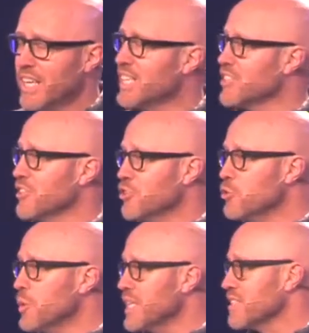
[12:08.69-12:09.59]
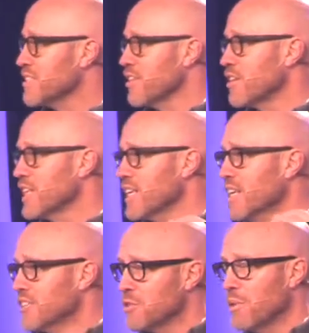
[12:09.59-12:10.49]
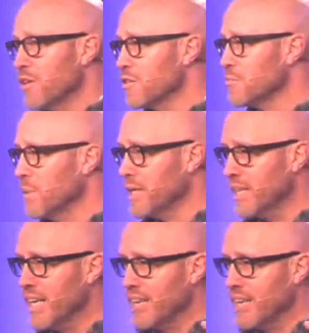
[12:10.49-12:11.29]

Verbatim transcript: It's a new week starting. Tomorrow's Monday.